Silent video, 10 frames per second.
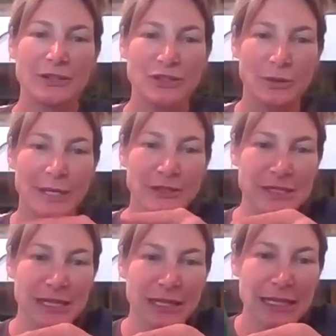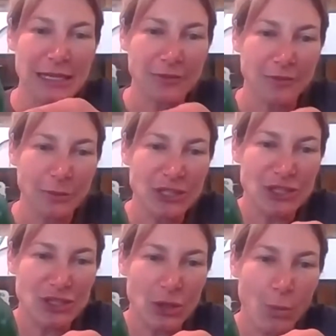So here's the leaf. We
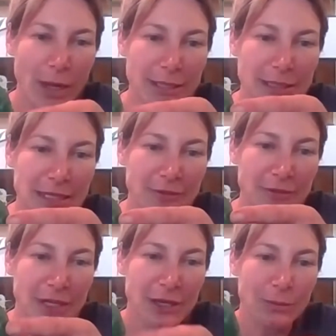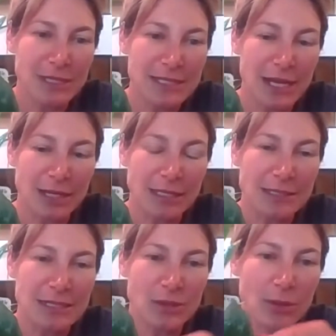just took one leaf, we stuck it
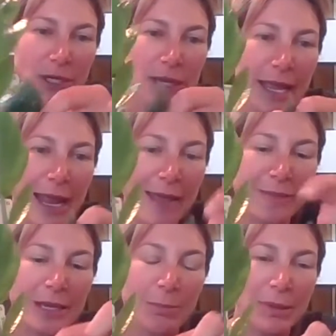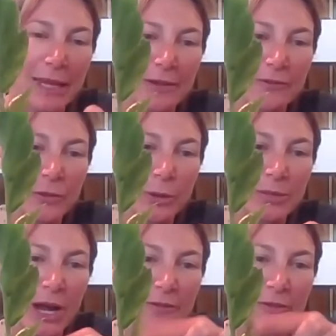in soil, and then a plant
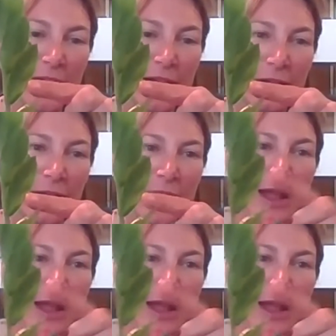formed off of there.